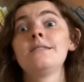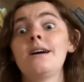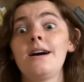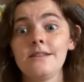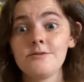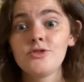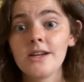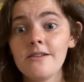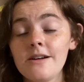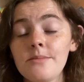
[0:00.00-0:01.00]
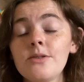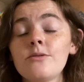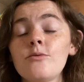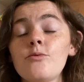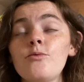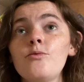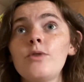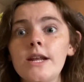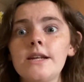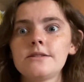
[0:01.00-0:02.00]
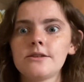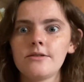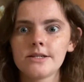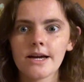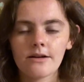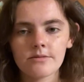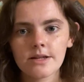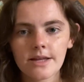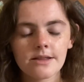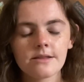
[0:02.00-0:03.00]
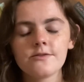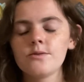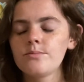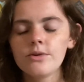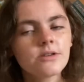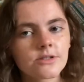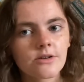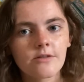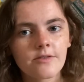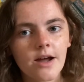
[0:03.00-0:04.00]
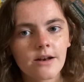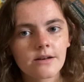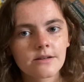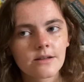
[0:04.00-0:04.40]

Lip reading: I love you, Sarah, but we need to tone it down with the length of your books, girlfriend.